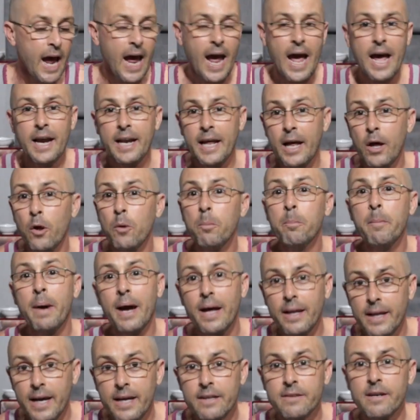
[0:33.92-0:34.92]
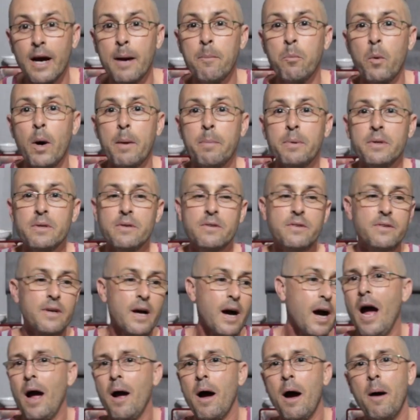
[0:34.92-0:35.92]
handheld melee type weapons.
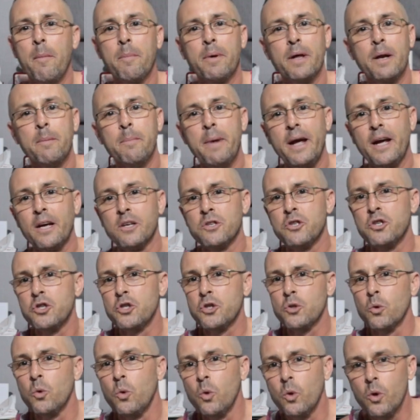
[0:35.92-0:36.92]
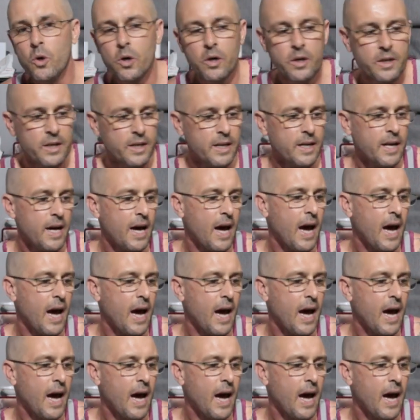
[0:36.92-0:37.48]
I'm going to make a sword and